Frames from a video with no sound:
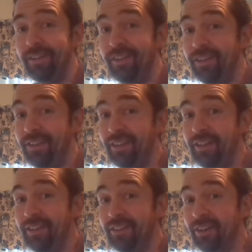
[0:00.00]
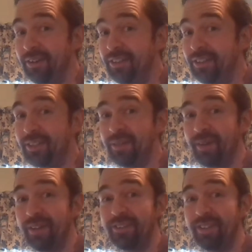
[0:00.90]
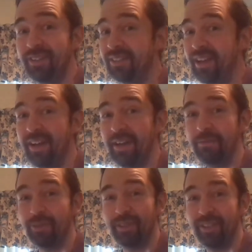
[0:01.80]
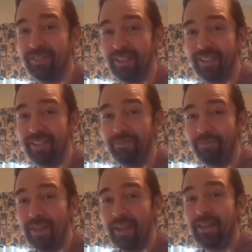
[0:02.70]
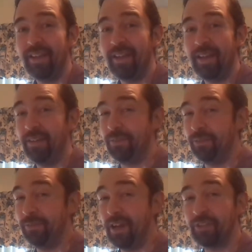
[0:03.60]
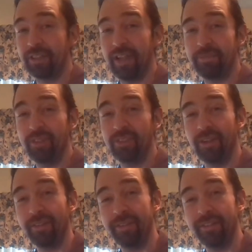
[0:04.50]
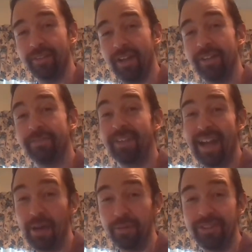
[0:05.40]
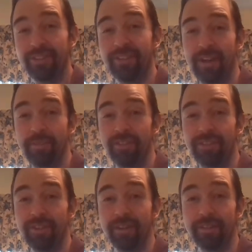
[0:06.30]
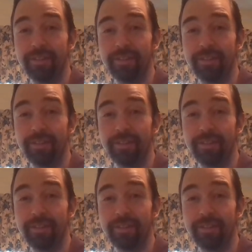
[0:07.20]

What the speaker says: These are interesting times we're living in. If you've never kept a journal in your life, now's the time to start.